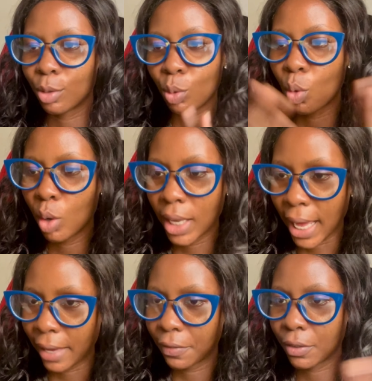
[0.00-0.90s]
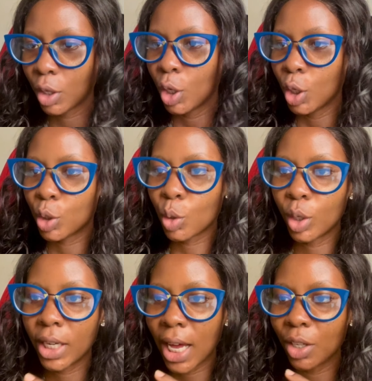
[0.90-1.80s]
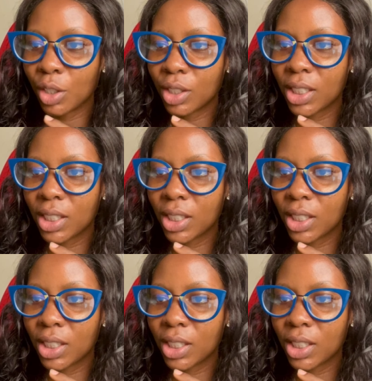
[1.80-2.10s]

to go live. So now you